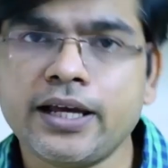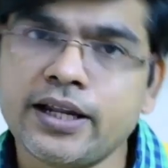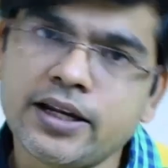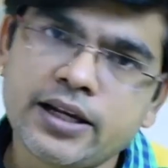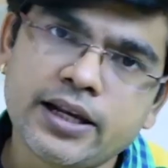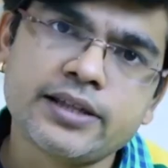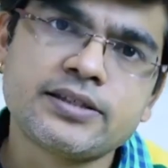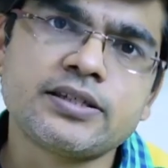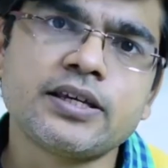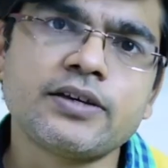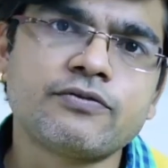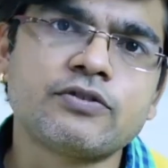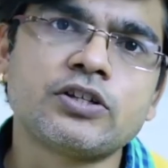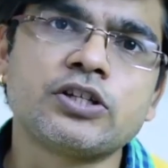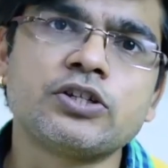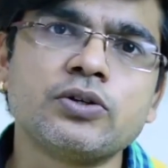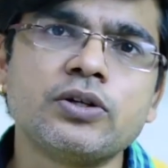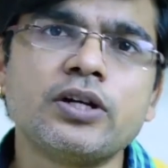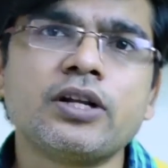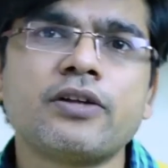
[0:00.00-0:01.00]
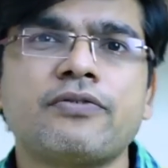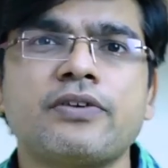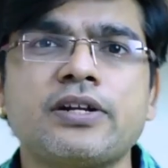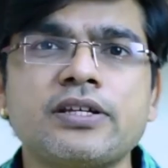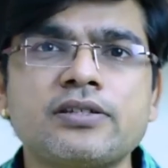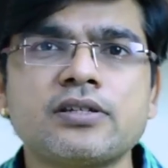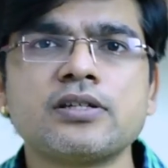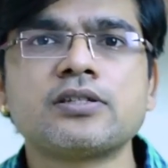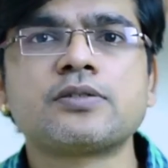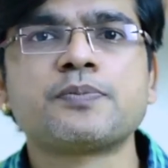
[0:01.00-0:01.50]
And let's say if the unit of
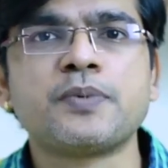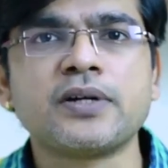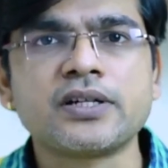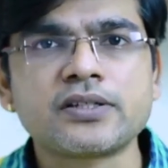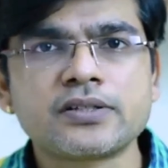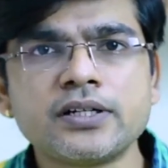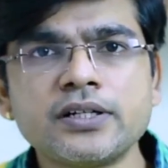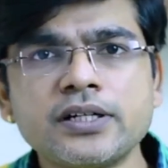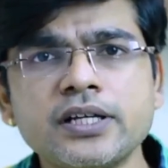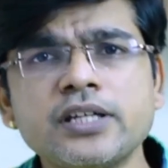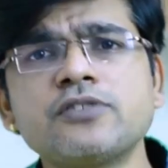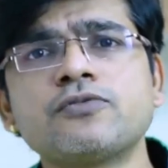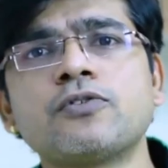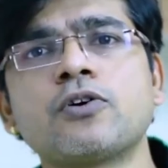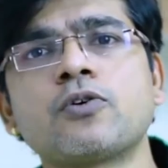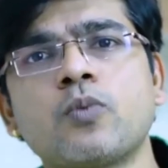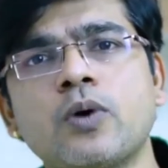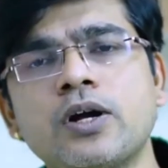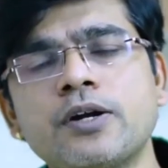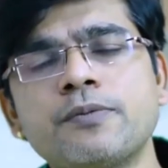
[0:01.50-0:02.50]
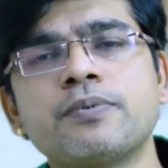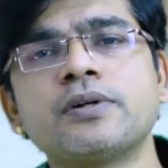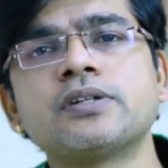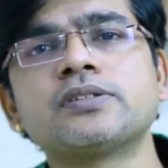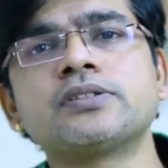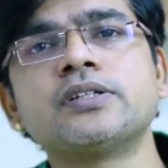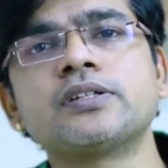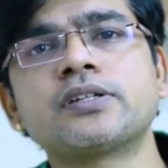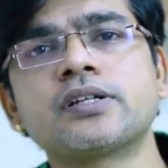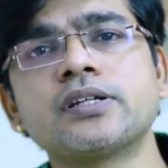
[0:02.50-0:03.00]
risk is percentage, for
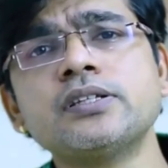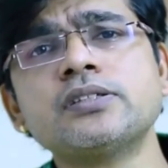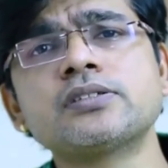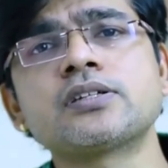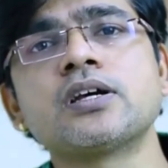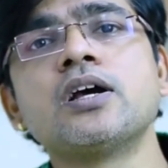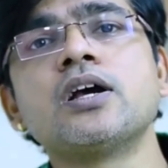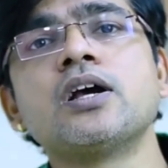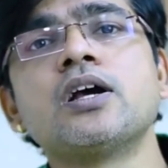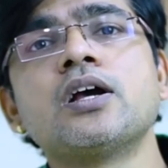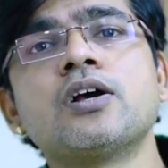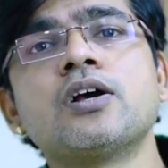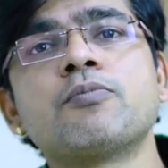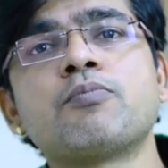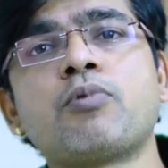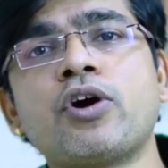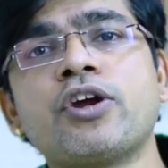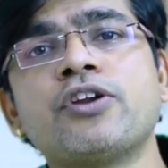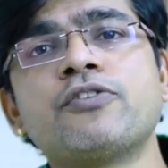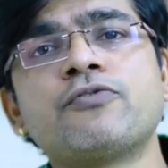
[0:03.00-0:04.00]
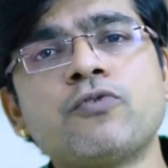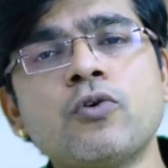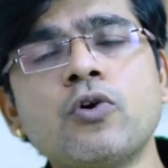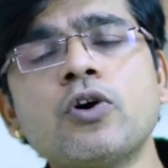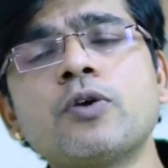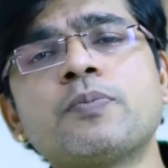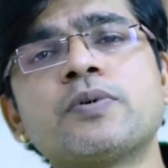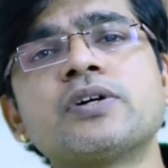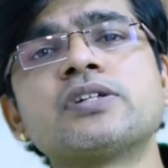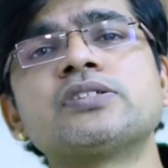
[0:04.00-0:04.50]
1% risk,
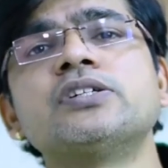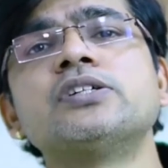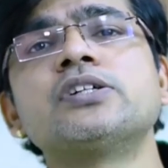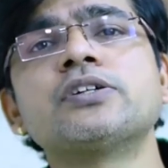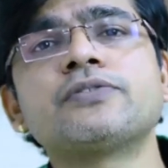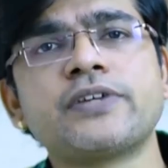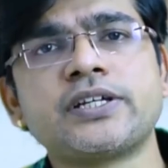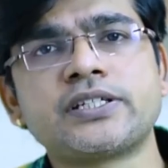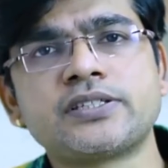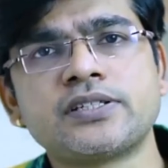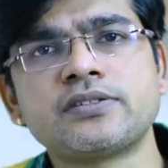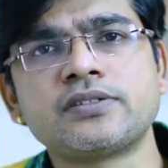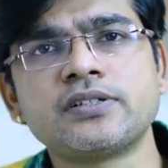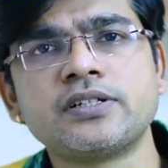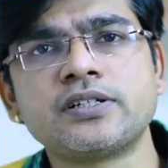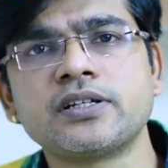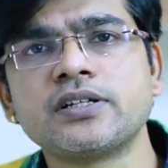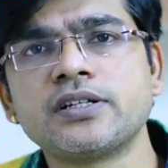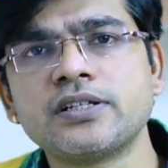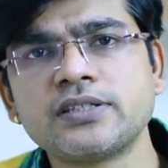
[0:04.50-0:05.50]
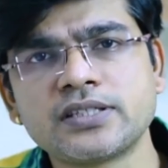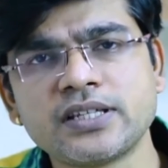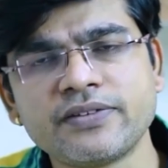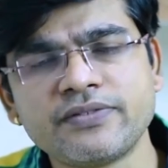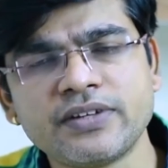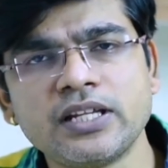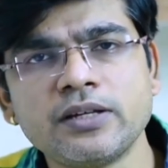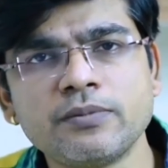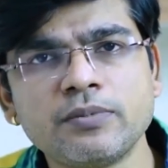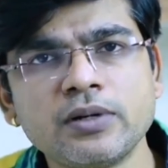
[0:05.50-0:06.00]
0.4% of excess return is
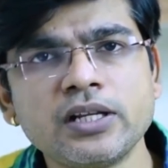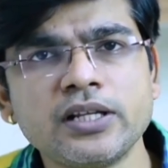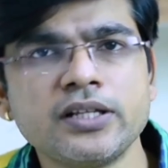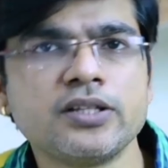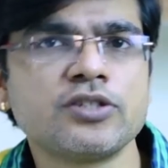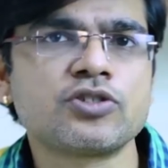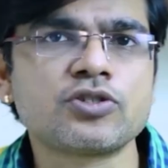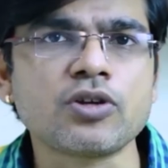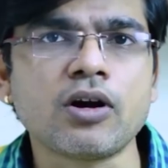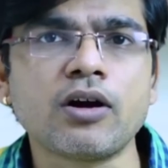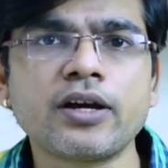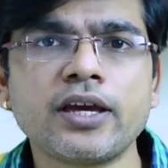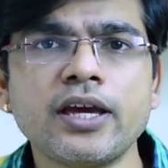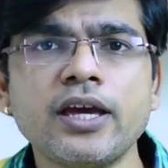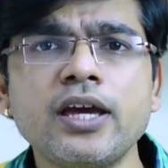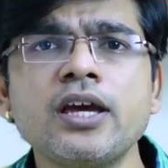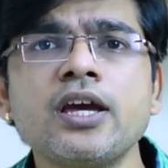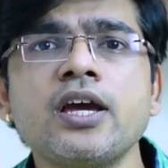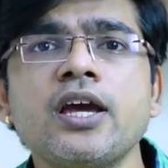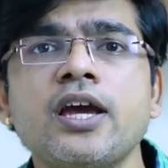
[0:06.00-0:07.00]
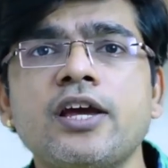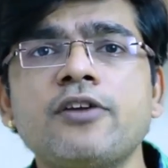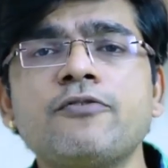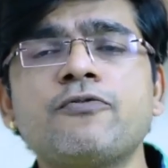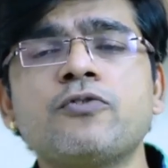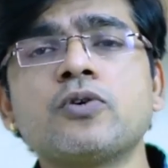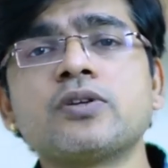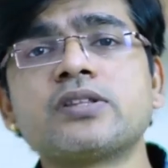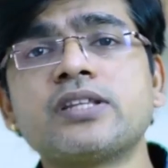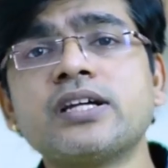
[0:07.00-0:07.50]
available in stock A, and
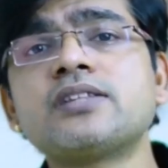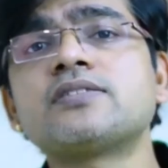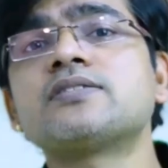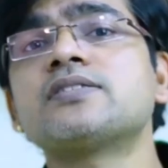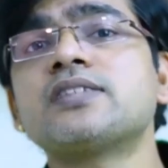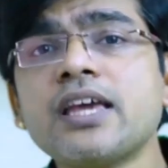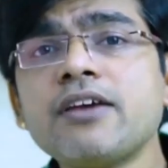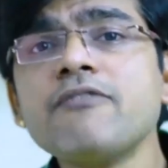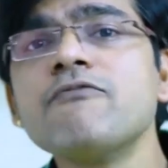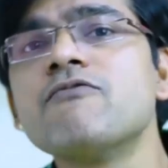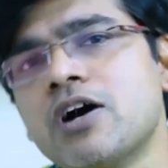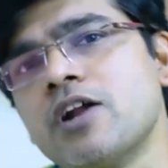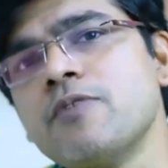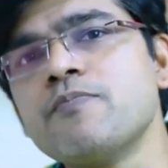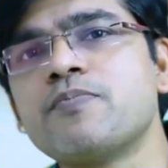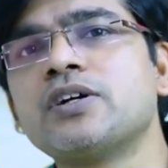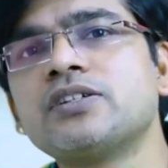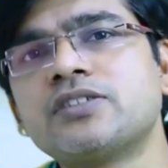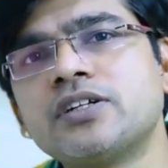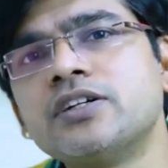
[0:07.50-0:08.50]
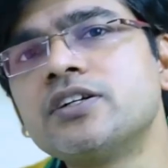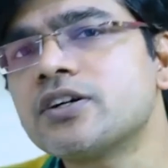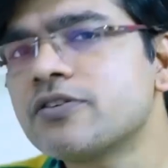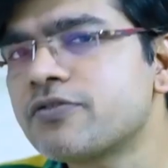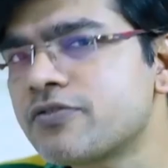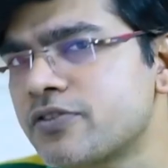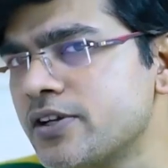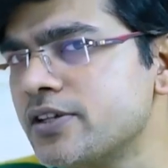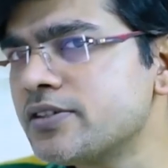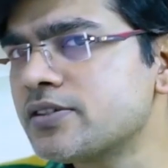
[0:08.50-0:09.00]
for that same 1%
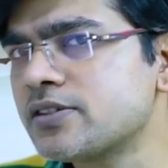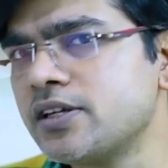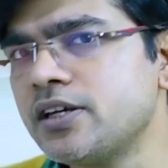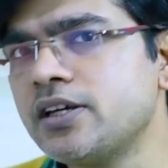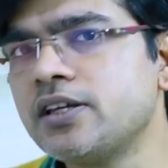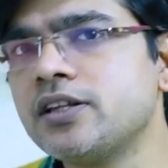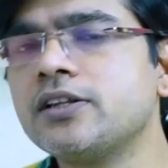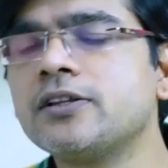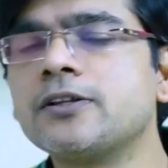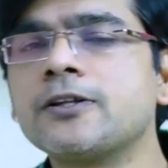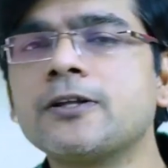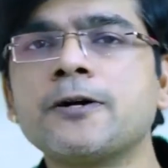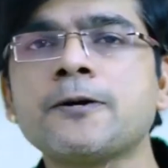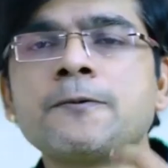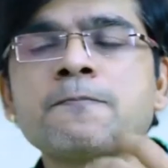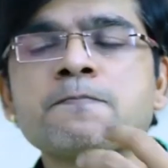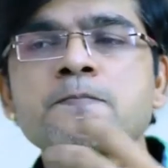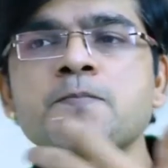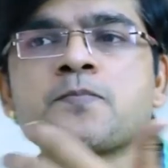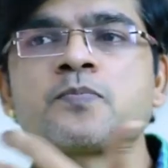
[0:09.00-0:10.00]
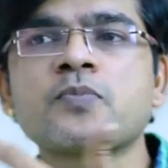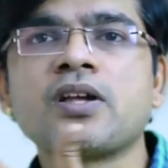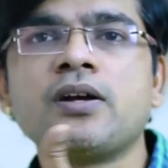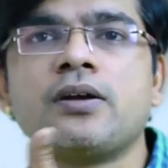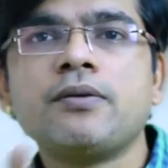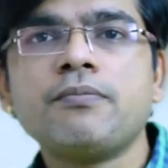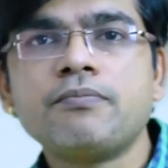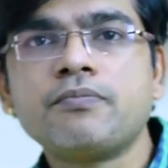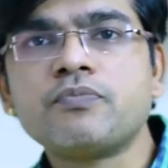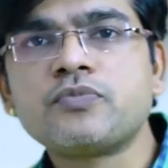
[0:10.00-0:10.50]
of risk in
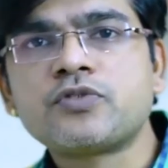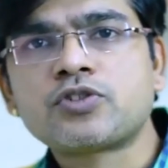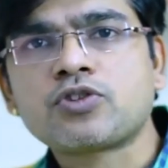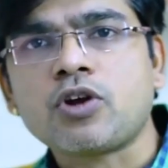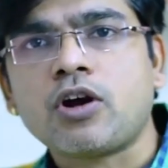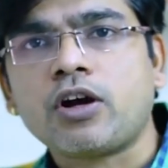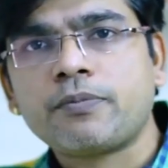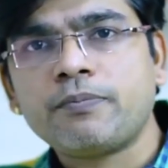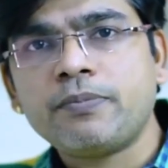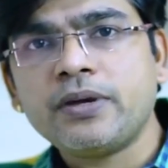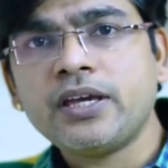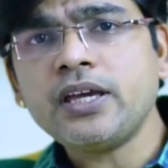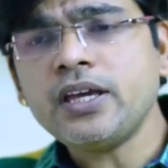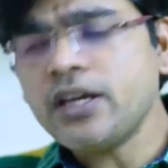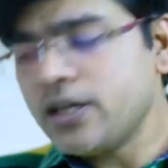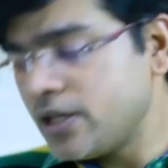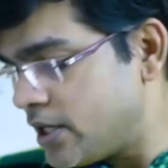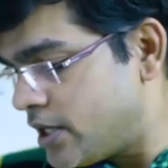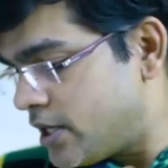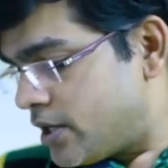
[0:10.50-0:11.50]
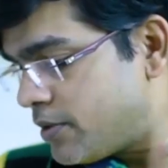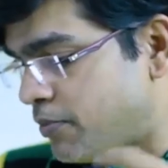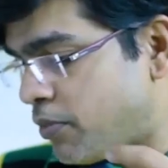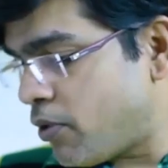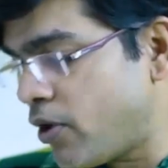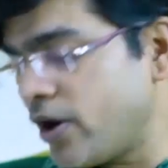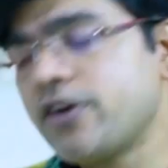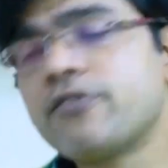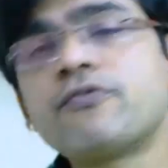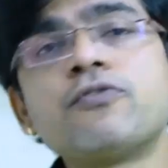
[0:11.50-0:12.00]
stock B,
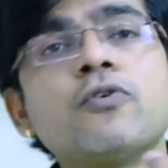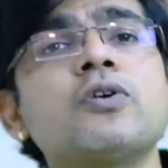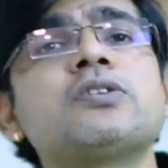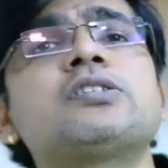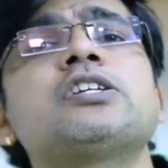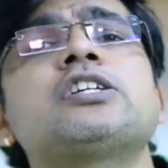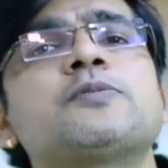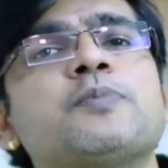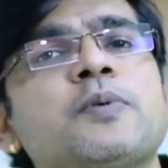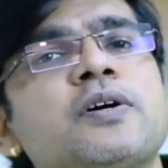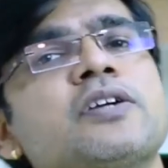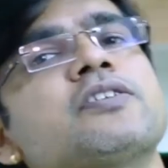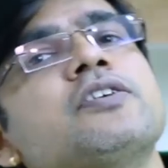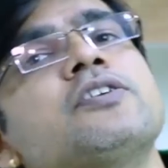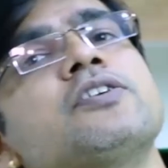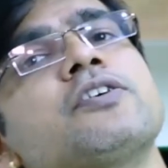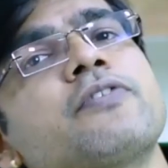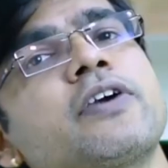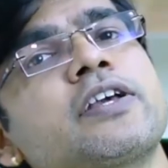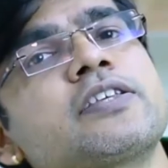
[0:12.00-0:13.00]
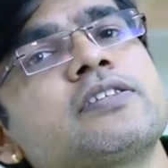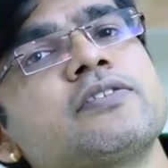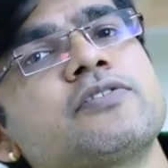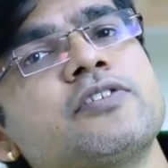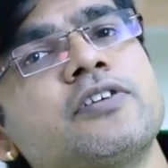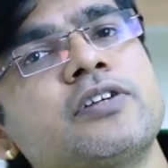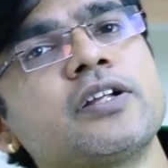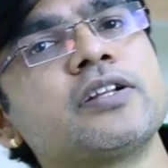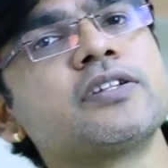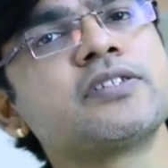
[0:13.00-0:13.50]
0.46% of
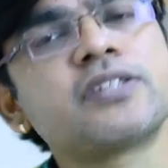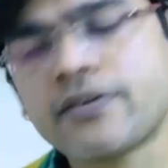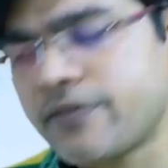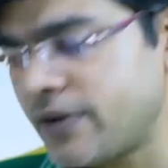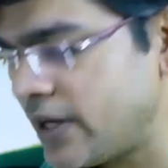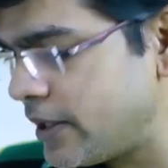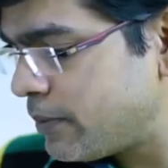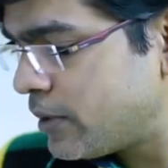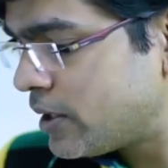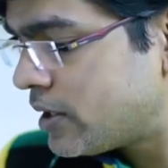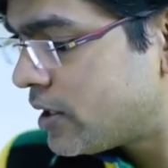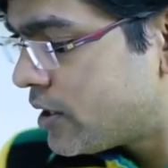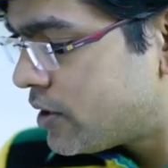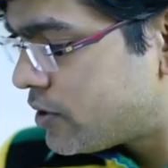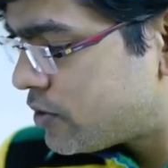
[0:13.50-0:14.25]
excess return is available.